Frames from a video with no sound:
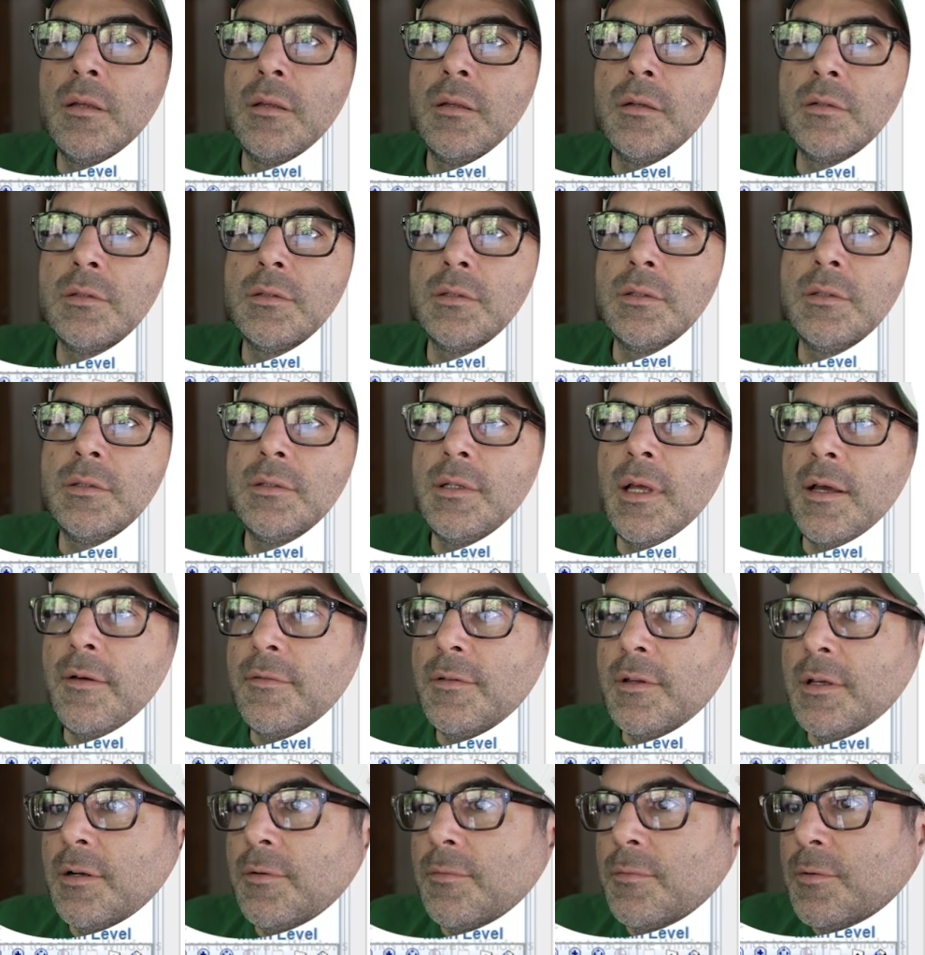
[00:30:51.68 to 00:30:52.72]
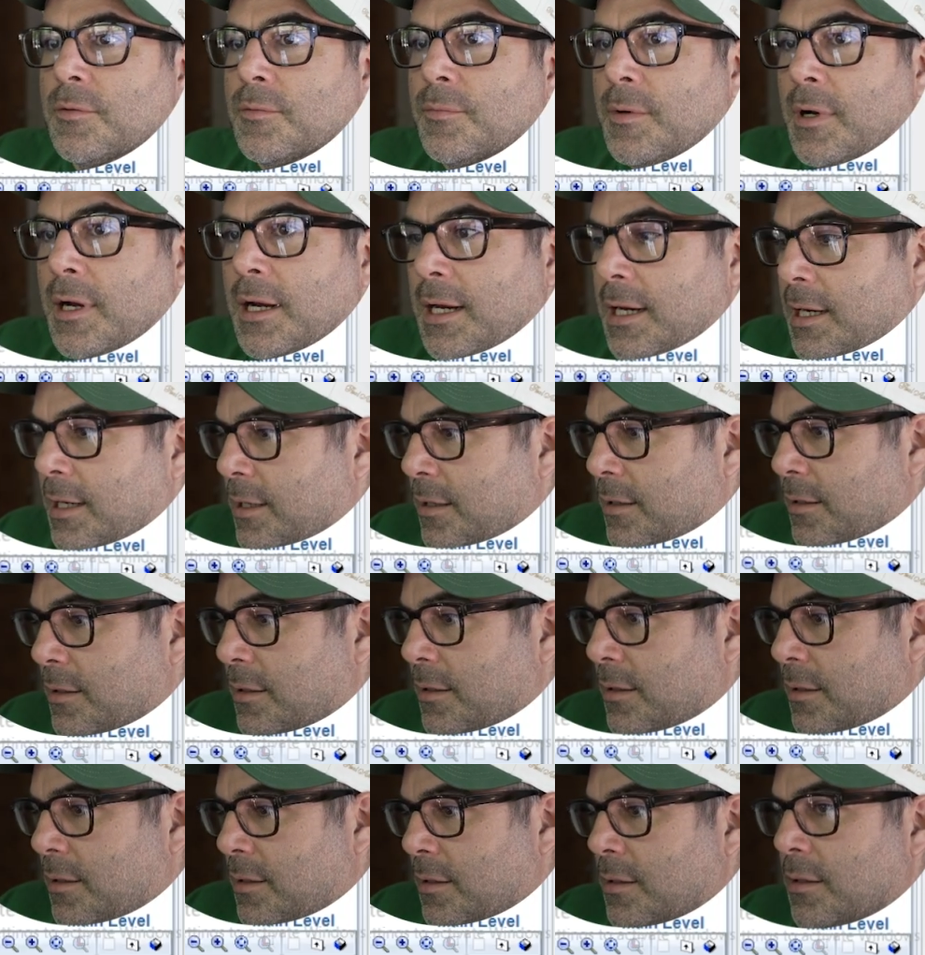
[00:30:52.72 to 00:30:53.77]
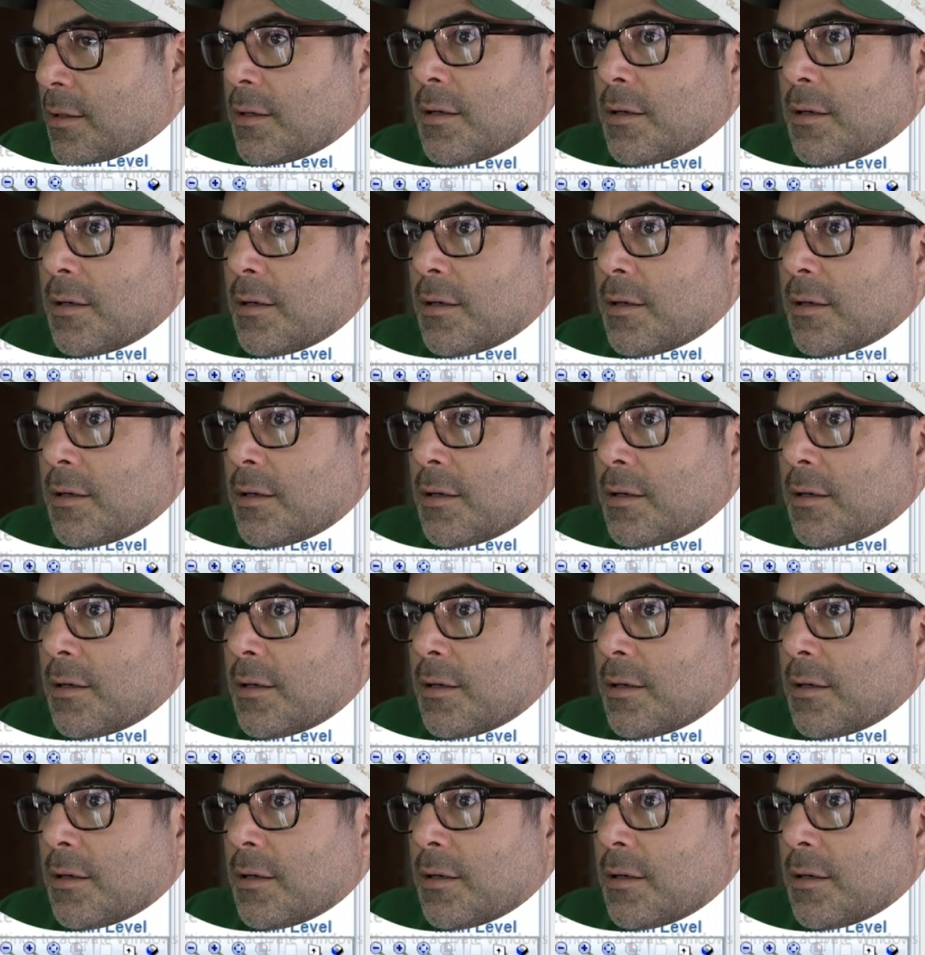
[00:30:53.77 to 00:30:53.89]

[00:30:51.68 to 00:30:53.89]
There's definitely a room right here